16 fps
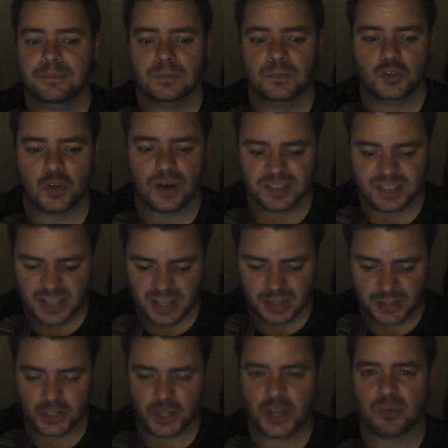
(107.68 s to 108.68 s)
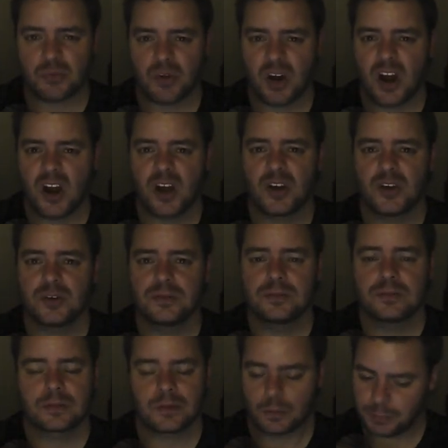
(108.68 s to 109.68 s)
driving down a dirt road,
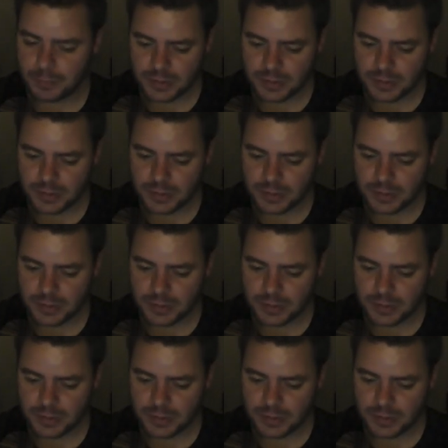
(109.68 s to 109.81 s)
got